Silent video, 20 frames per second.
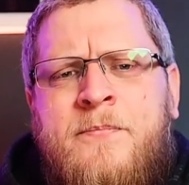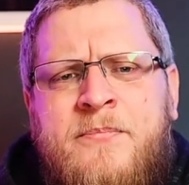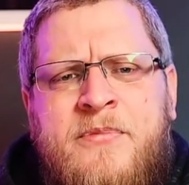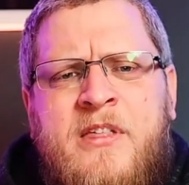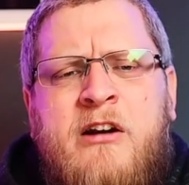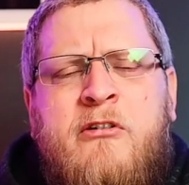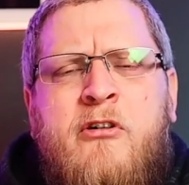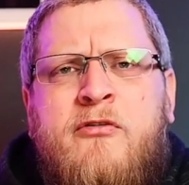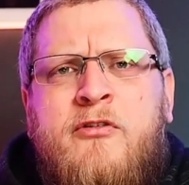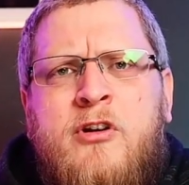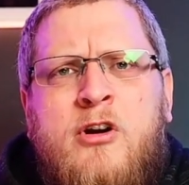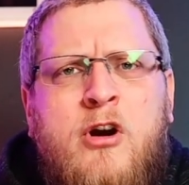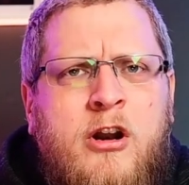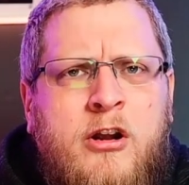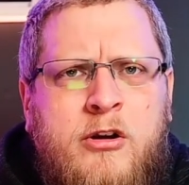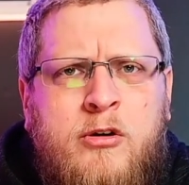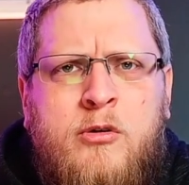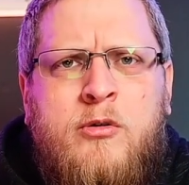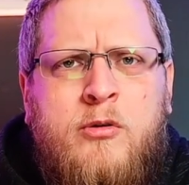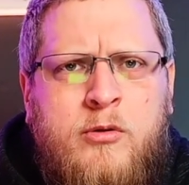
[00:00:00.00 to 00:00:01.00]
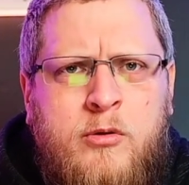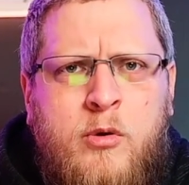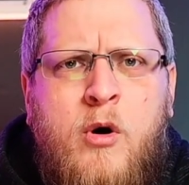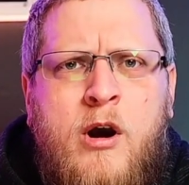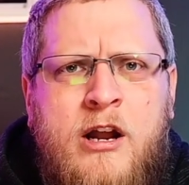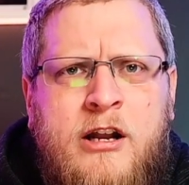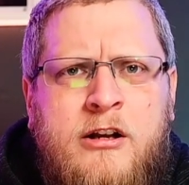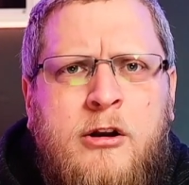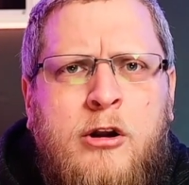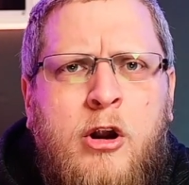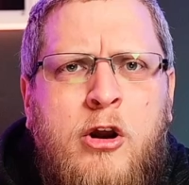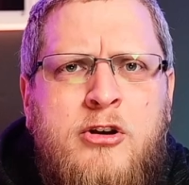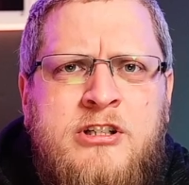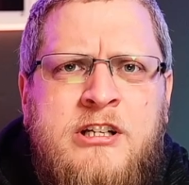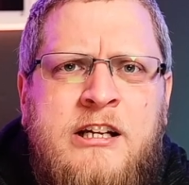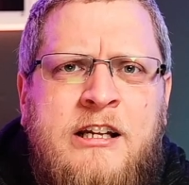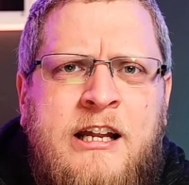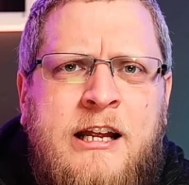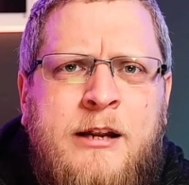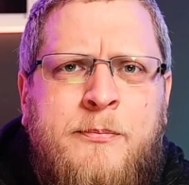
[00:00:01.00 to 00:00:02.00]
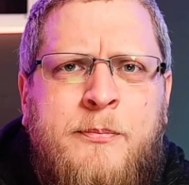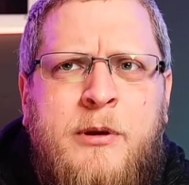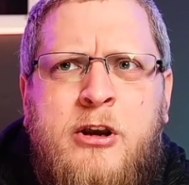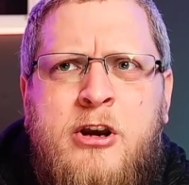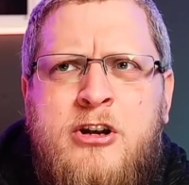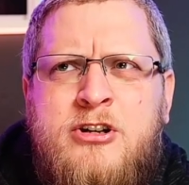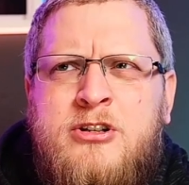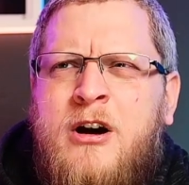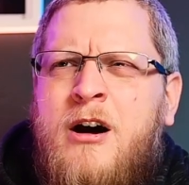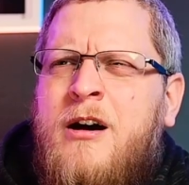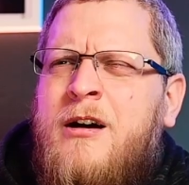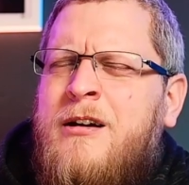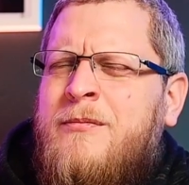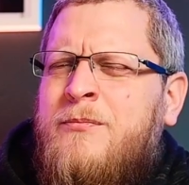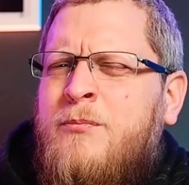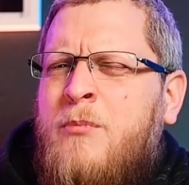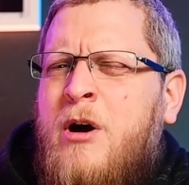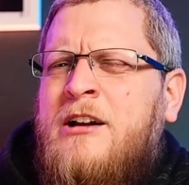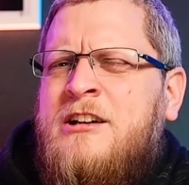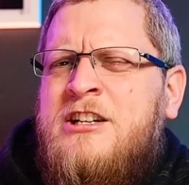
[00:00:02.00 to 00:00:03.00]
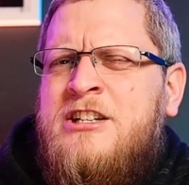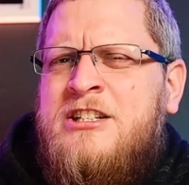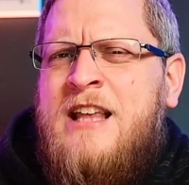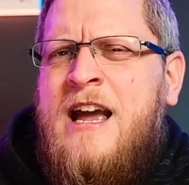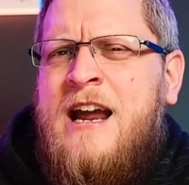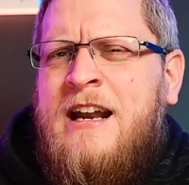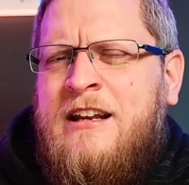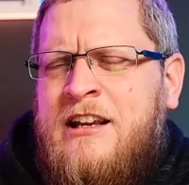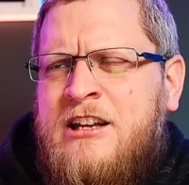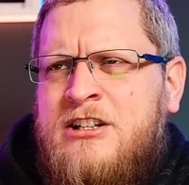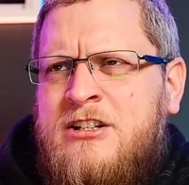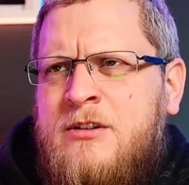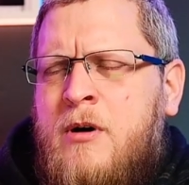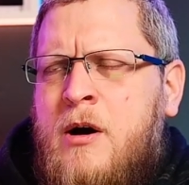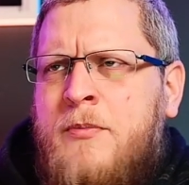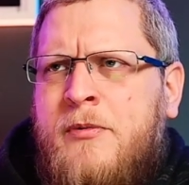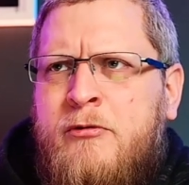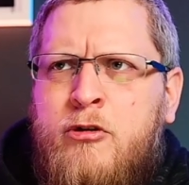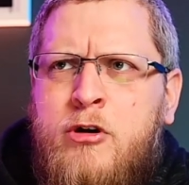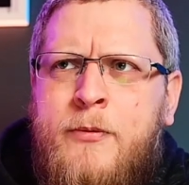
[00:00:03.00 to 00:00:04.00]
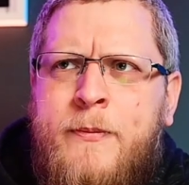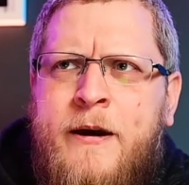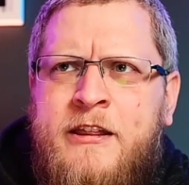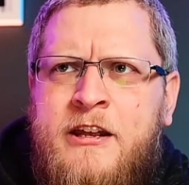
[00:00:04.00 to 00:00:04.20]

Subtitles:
They're often kind of quite closely linked, because my understanding is, and I might be wrong about